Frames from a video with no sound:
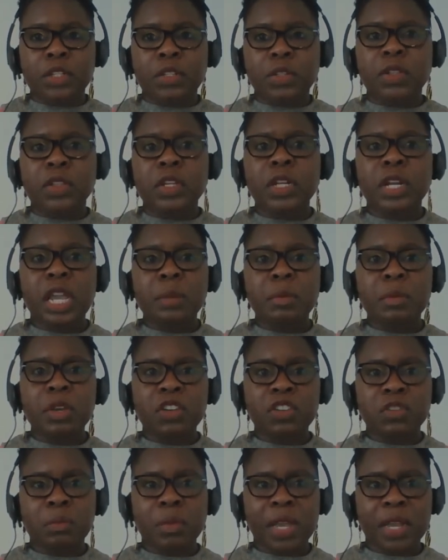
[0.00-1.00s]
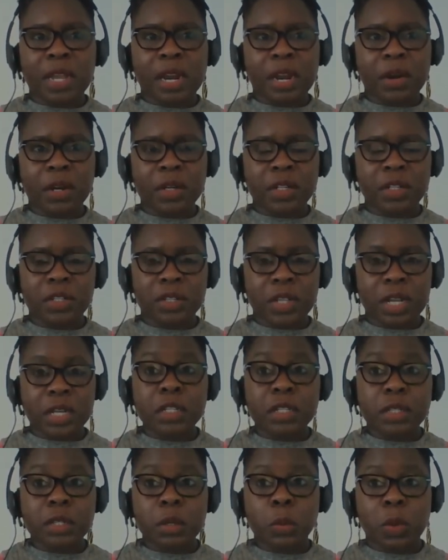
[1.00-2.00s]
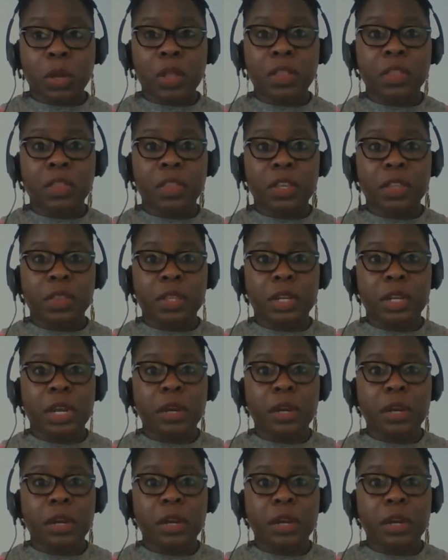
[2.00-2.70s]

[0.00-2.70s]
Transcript: And so the naming of my characters, that is the one thing